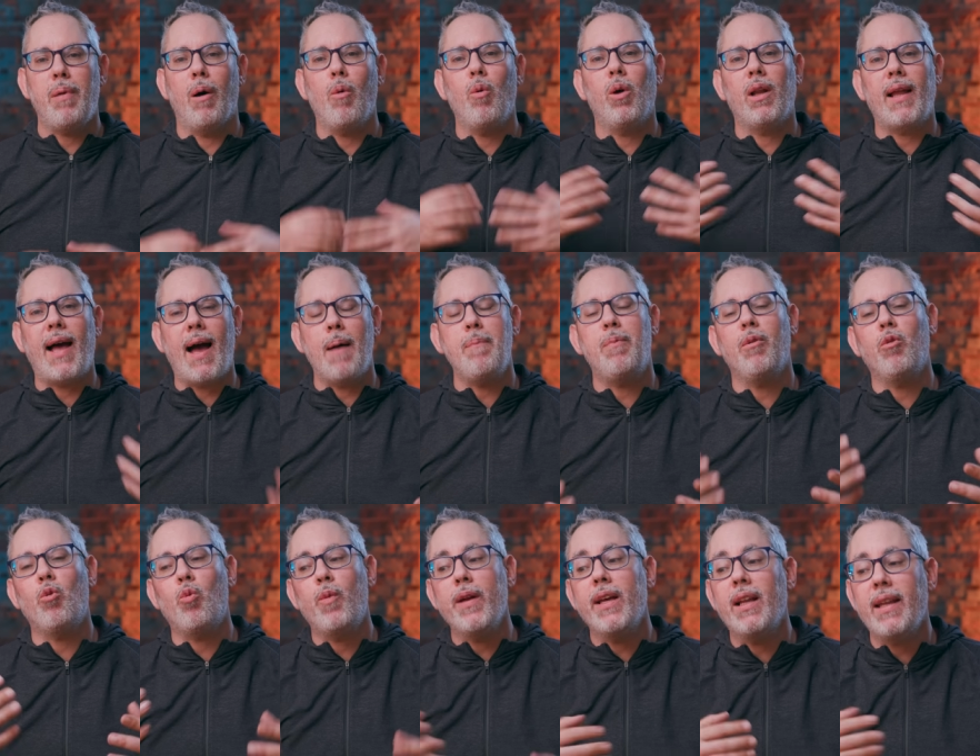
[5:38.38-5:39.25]
But will
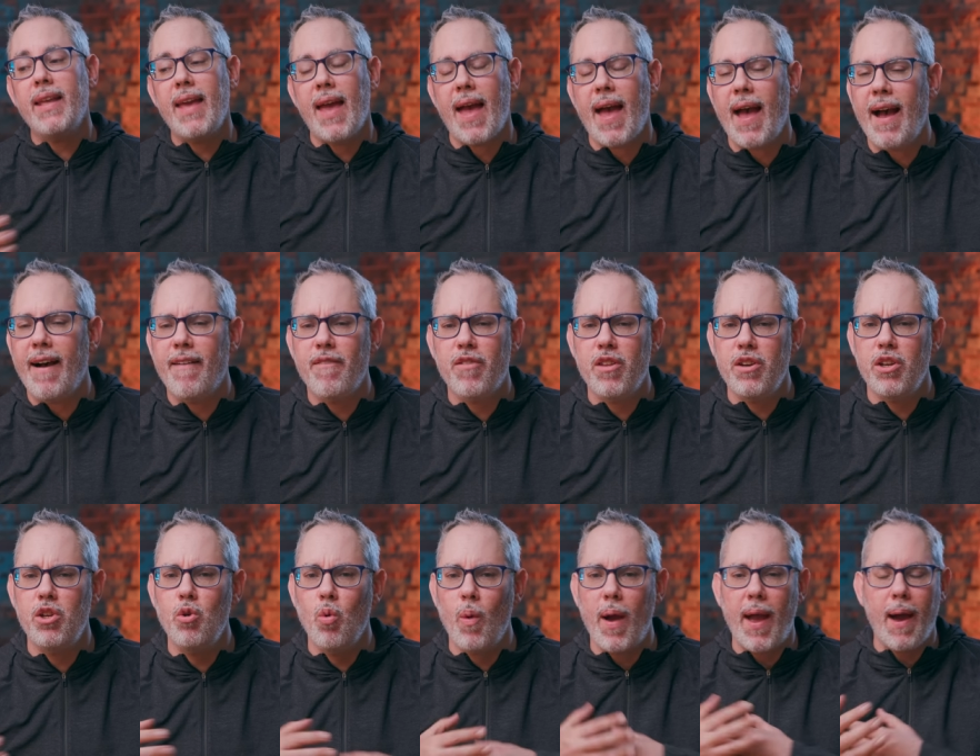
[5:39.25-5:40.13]
Apple really have the
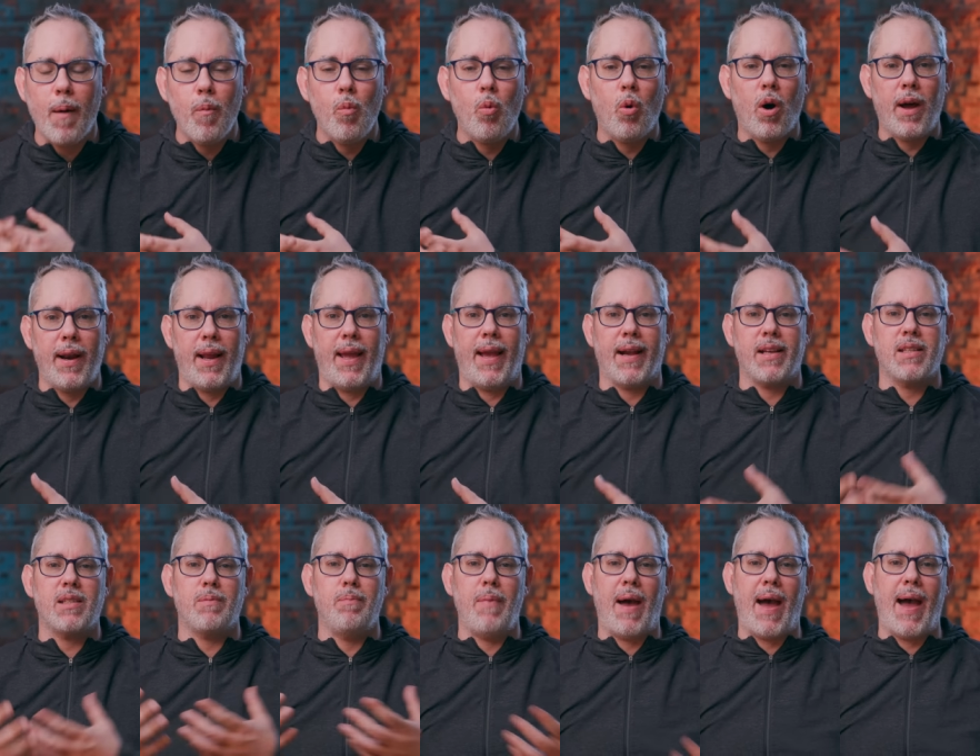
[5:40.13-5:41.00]
new
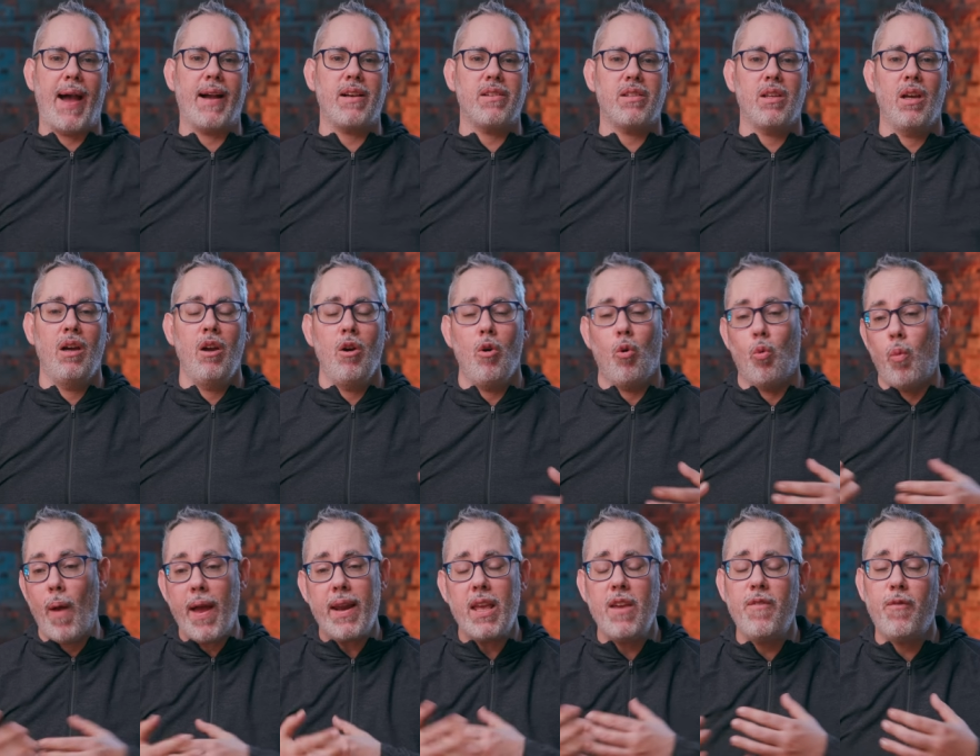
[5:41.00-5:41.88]
M1X Macs
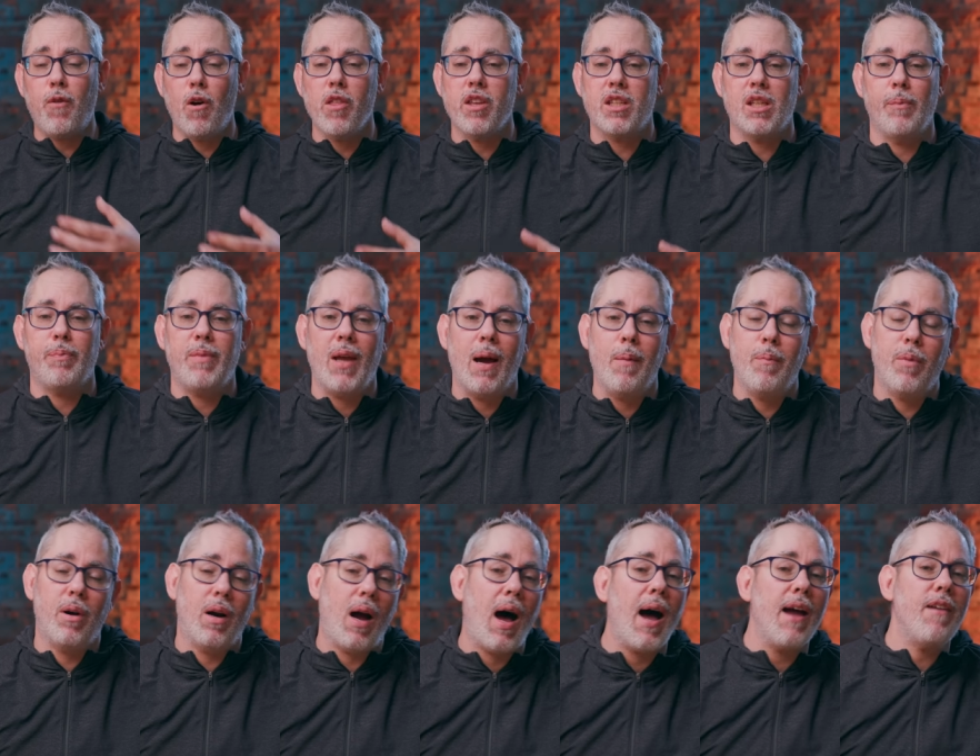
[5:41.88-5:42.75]
ready for the
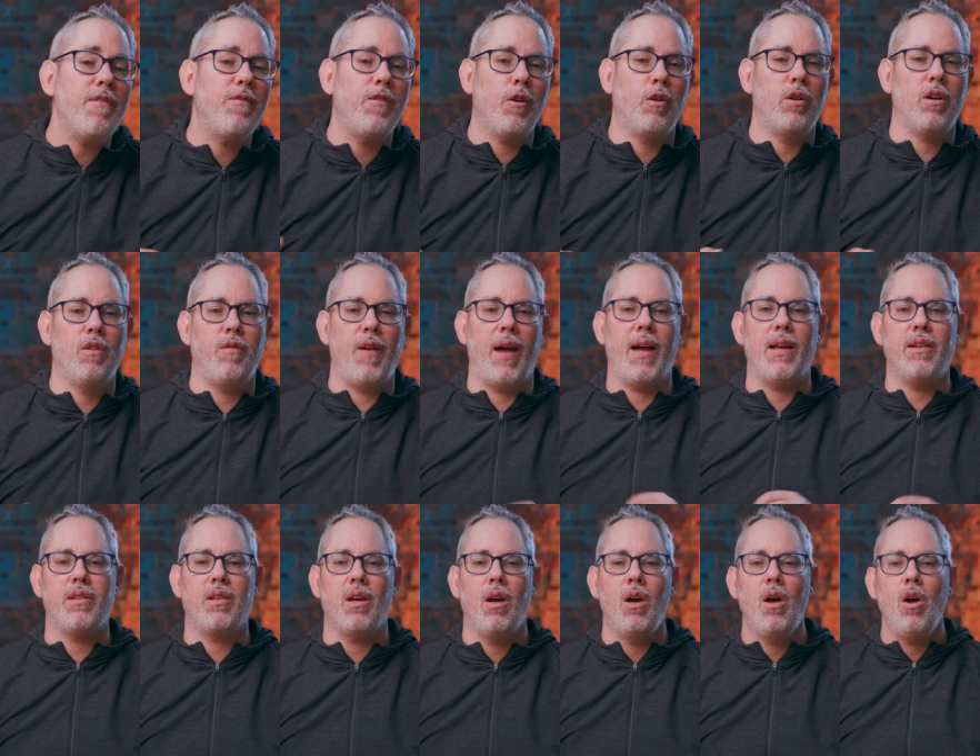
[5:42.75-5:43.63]
September iPhone
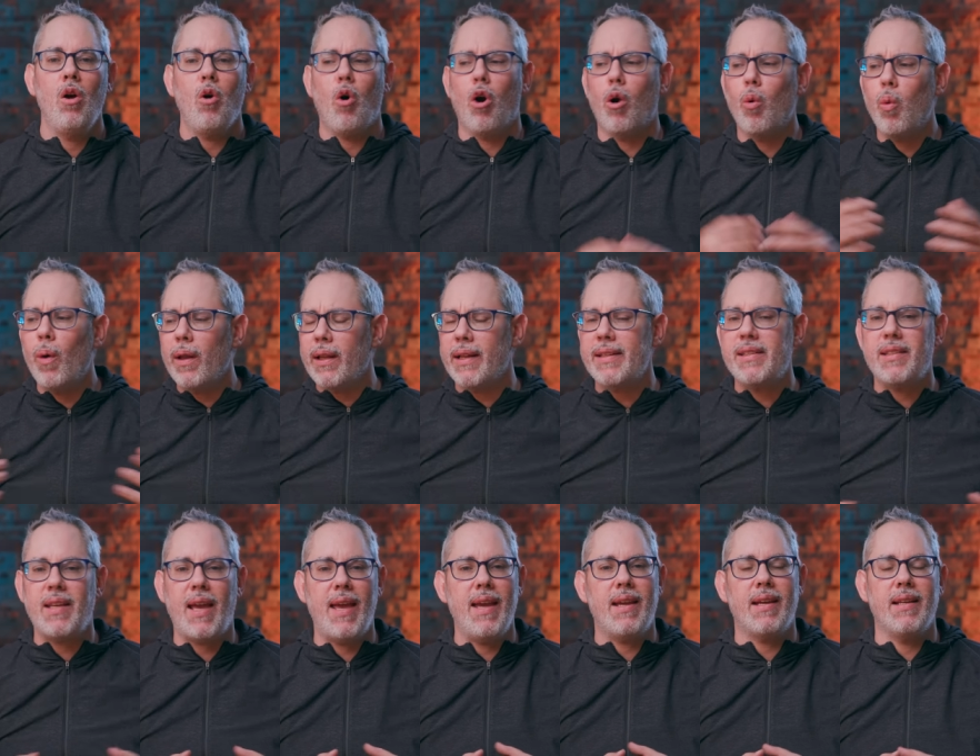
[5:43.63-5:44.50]
event, or will it
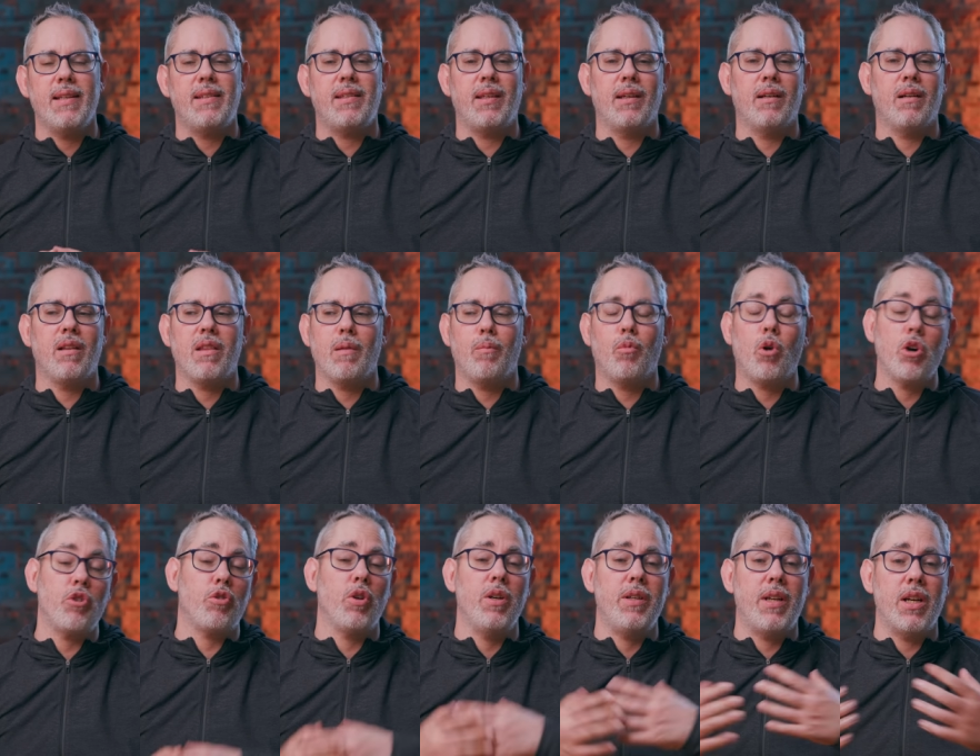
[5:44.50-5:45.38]
take until the
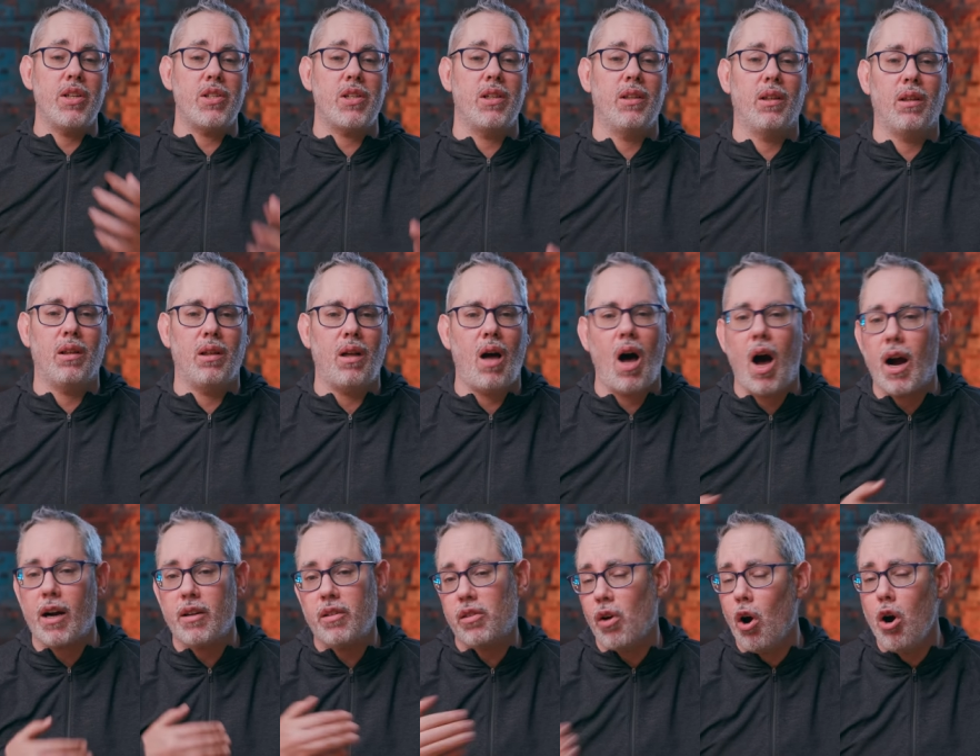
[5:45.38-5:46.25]
more traditional
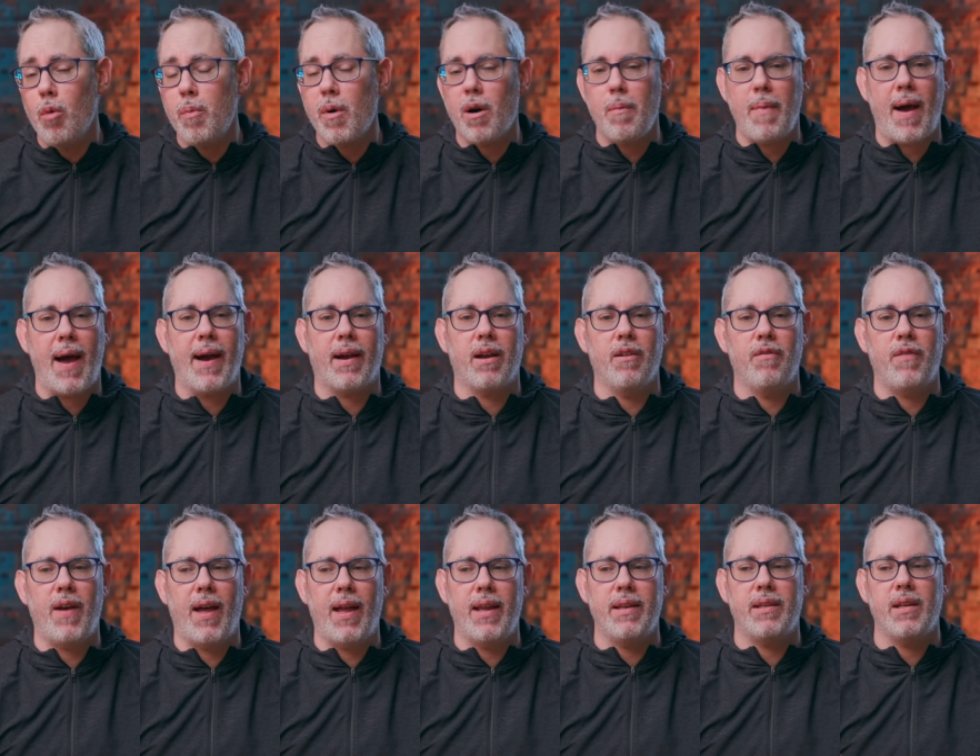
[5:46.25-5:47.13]
October Mac
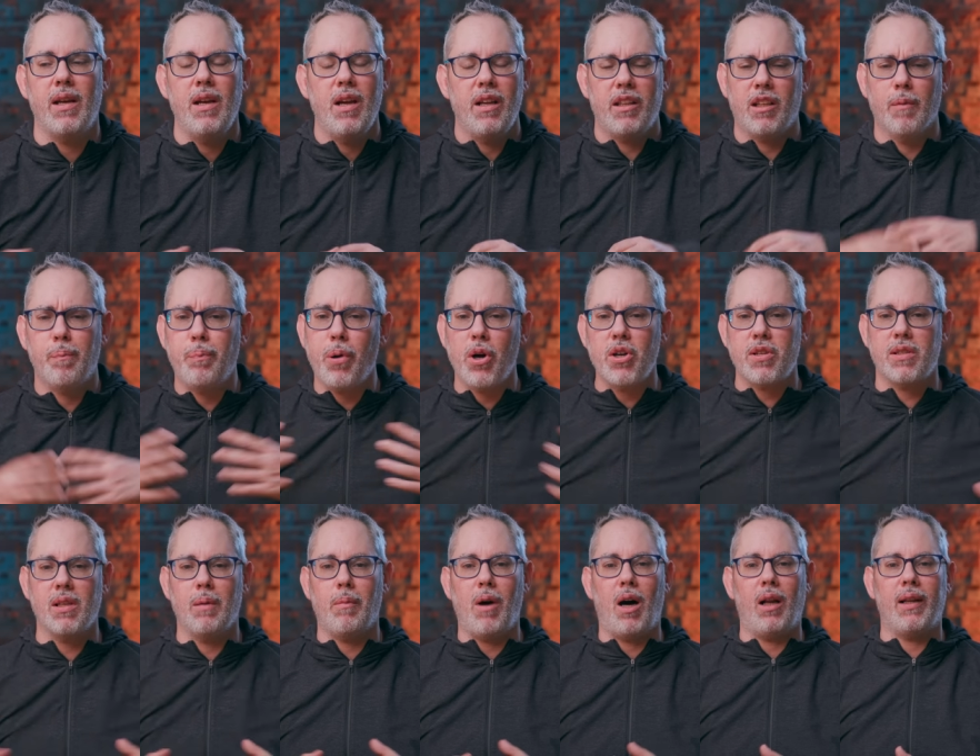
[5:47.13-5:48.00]
event to push
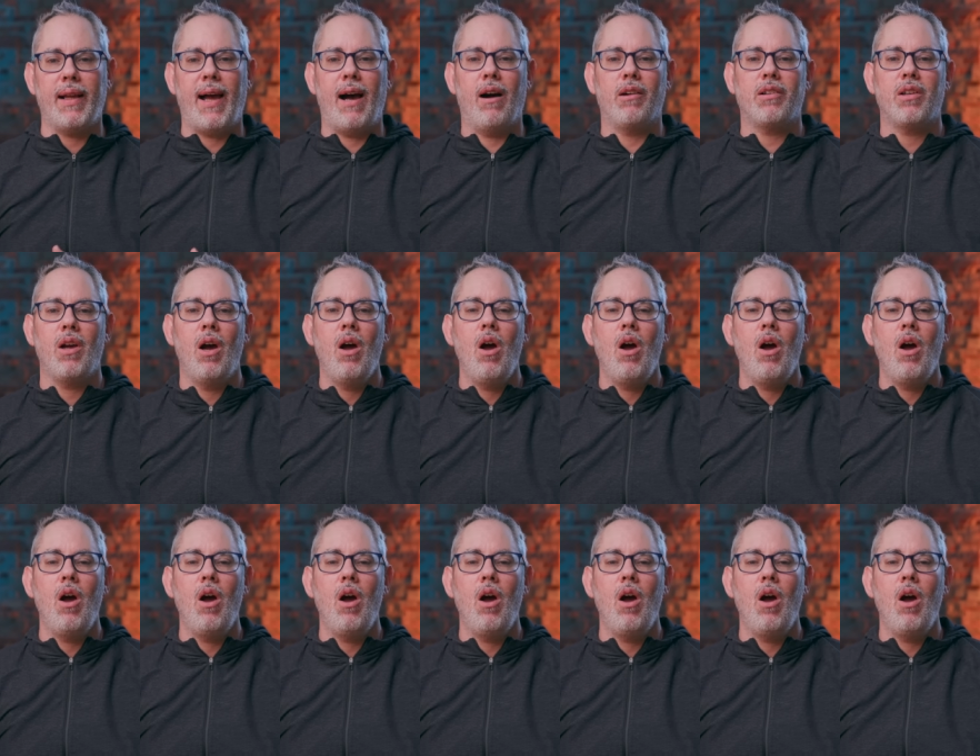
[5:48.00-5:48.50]
them all out,